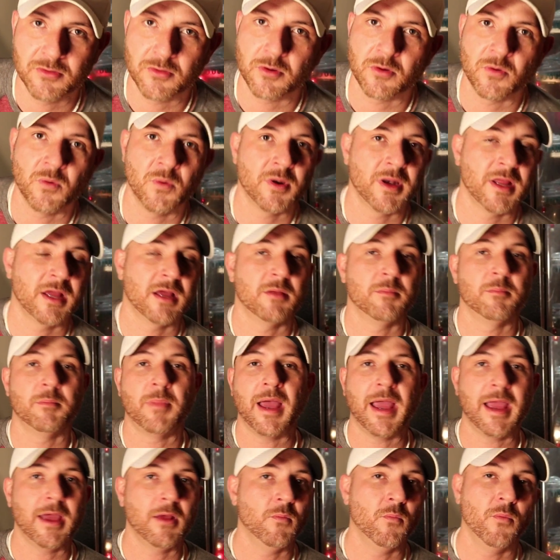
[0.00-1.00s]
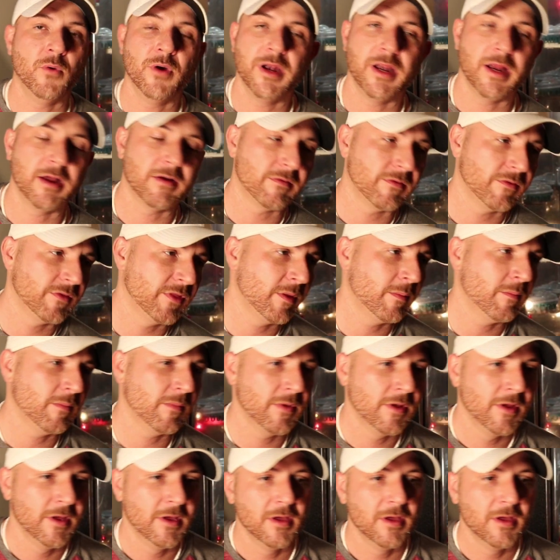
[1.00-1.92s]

they're going out and buying whatever they're,